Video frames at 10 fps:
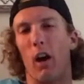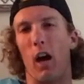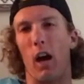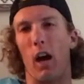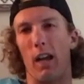or
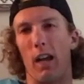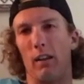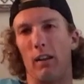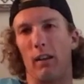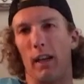not.
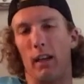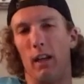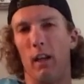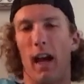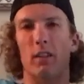Like,
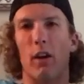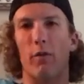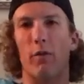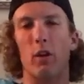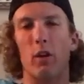it has to
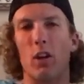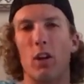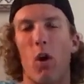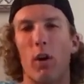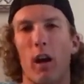come from you.
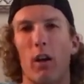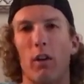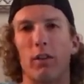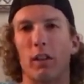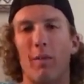Like, no one
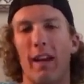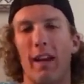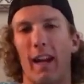else is gonna